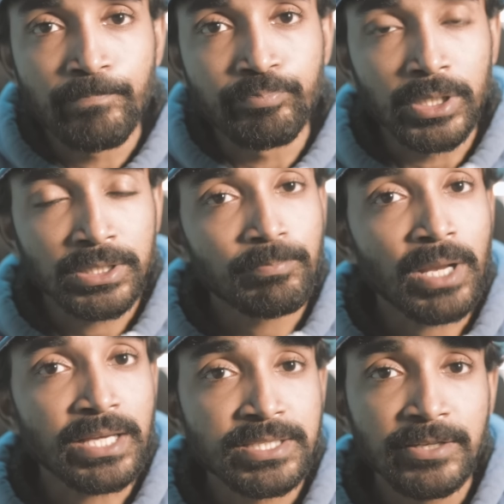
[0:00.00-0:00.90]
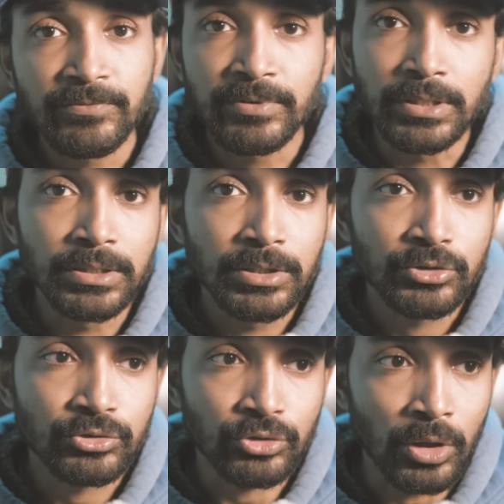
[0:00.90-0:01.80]
but the plastic feel
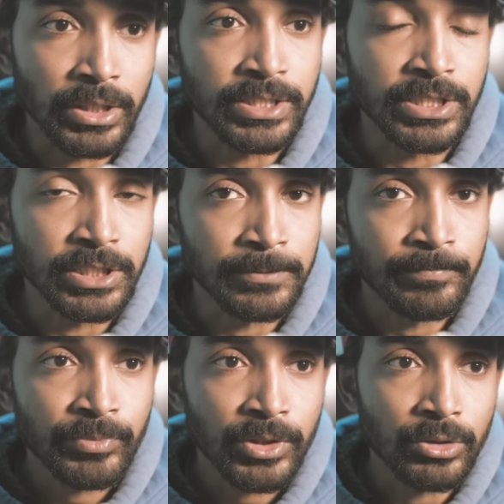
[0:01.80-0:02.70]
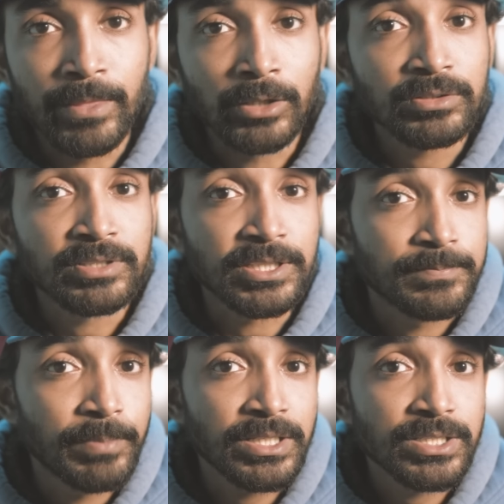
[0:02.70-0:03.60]
solid here. Now the
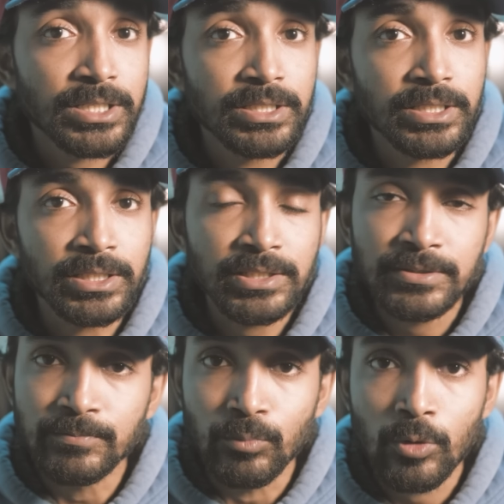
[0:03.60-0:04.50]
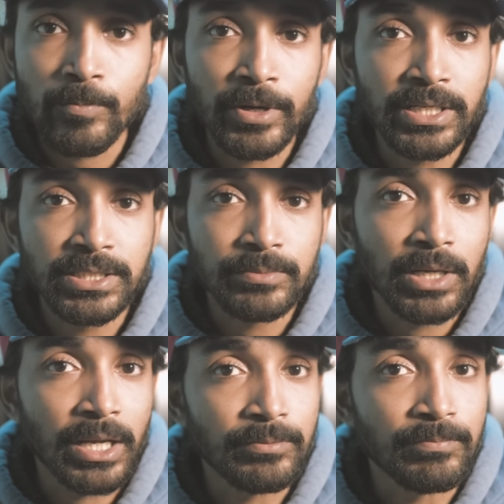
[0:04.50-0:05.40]
suspension is more
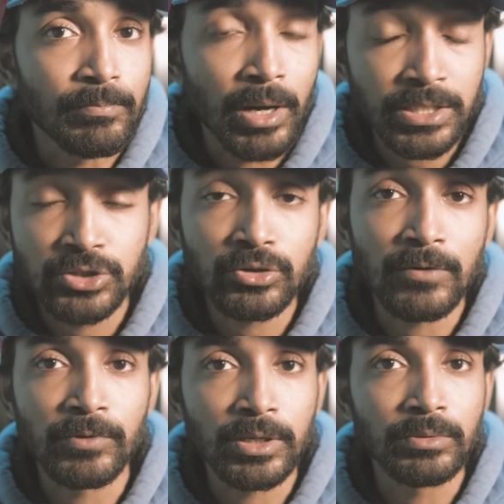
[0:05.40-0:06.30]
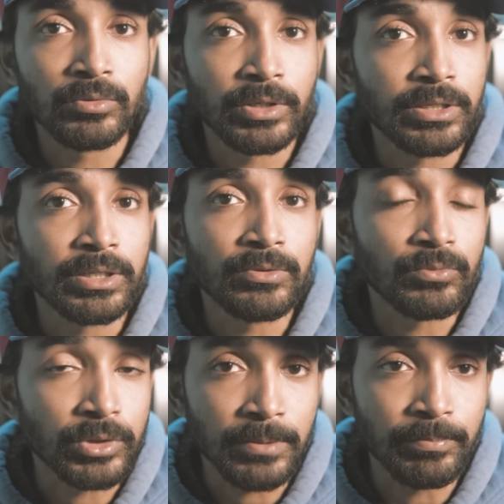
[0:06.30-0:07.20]
predictable and much comfortable when ridden
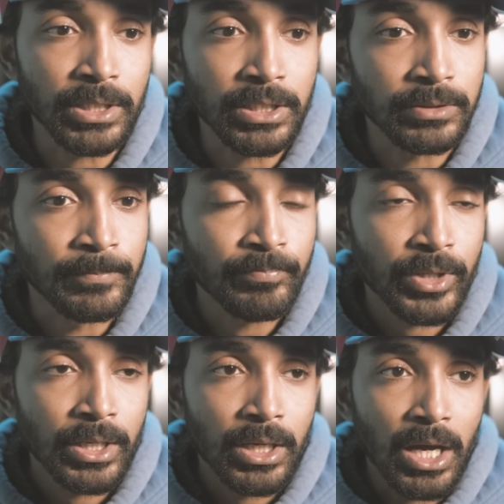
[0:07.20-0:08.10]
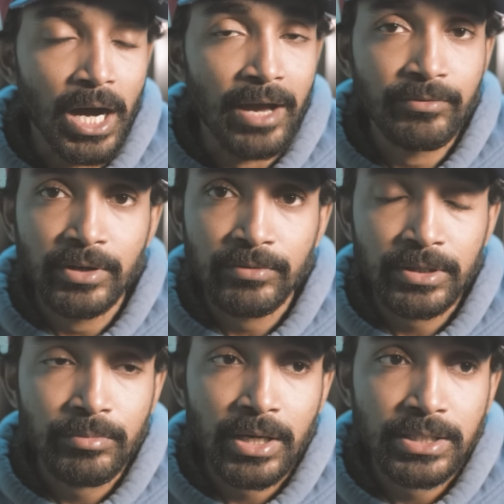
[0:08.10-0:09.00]
with a pillion. I have never
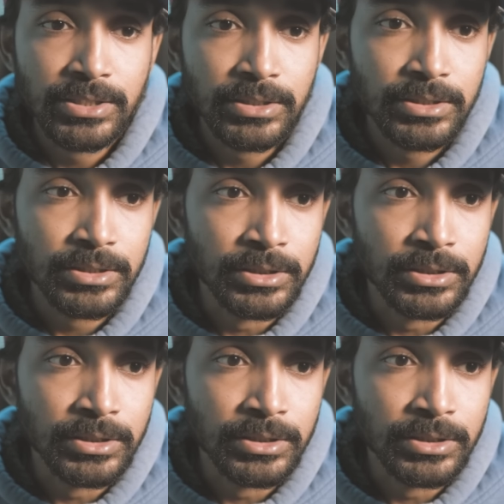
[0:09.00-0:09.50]
imagined